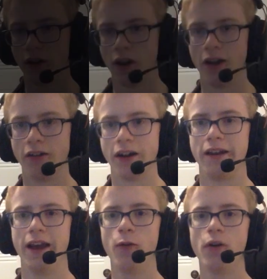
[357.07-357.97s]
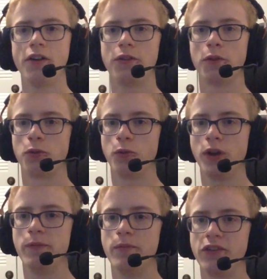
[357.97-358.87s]
Alright, now on to the
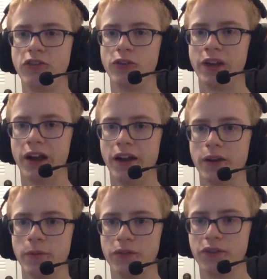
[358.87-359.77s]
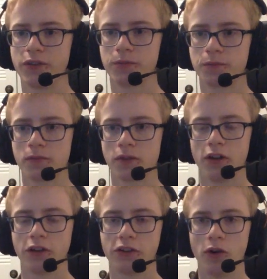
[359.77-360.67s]
3 mystery items.
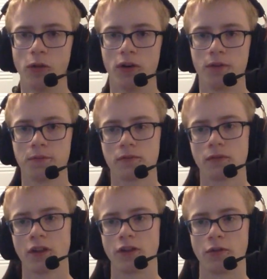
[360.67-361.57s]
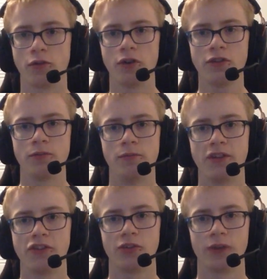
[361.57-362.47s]
So, the first
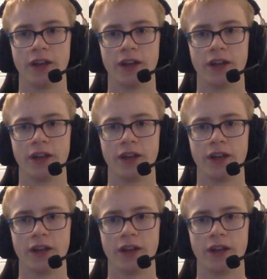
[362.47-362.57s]
mystery